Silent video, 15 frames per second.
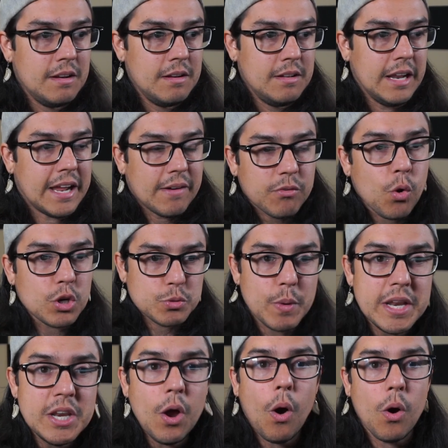of course,
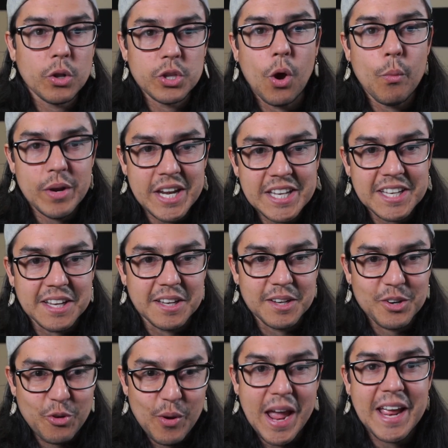we all know we need to
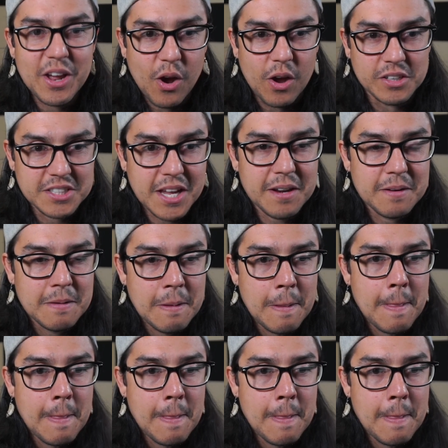create content,